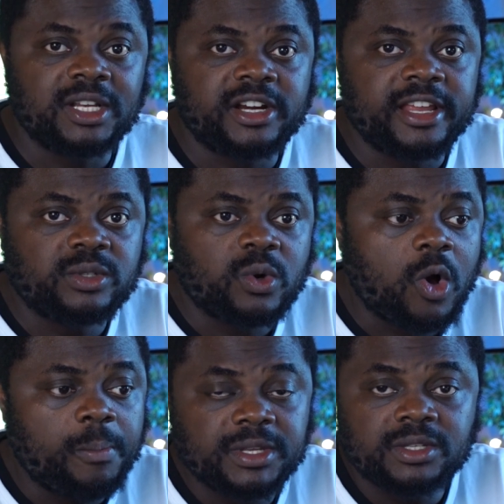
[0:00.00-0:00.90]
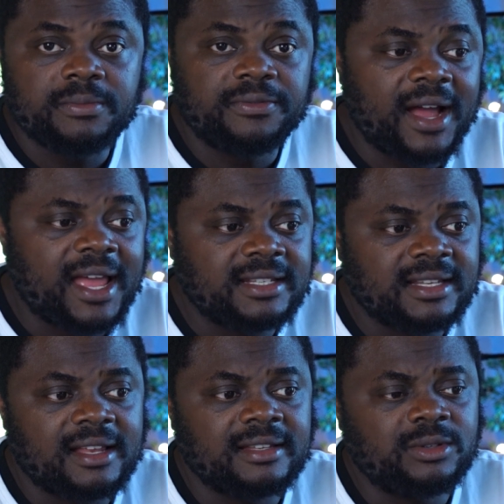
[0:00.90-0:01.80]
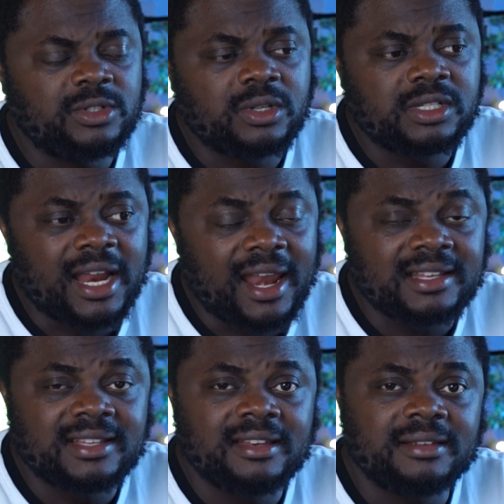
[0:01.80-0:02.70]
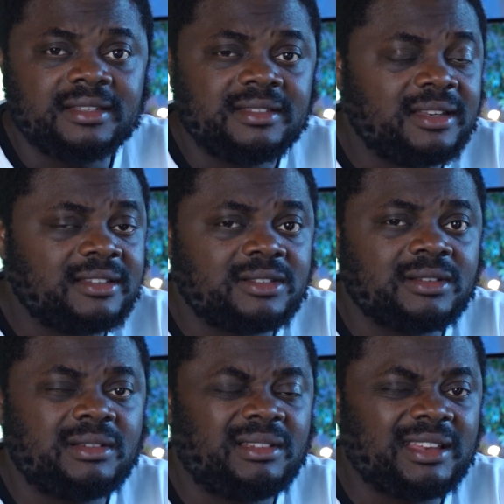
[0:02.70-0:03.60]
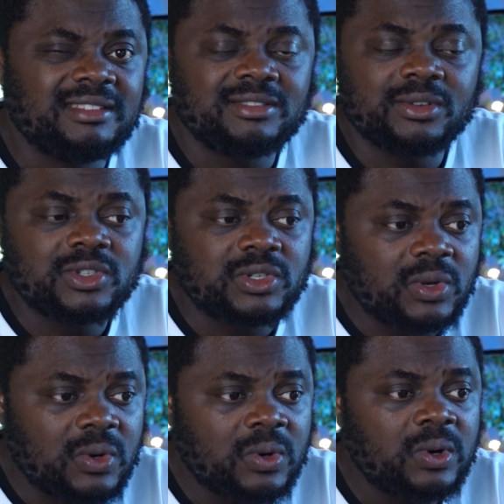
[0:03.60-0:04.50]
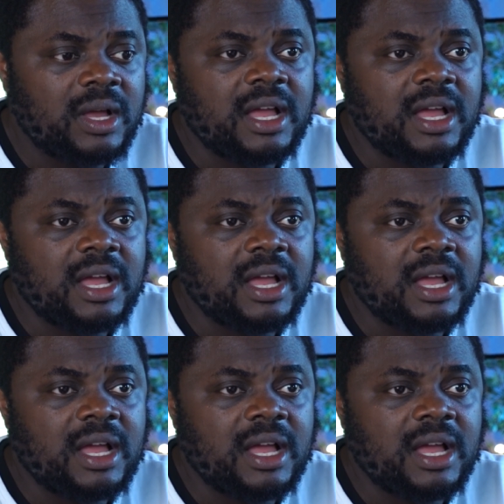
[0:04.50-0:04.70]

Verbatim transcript: are trying to copy some files and you just realize that the thing is getting so slow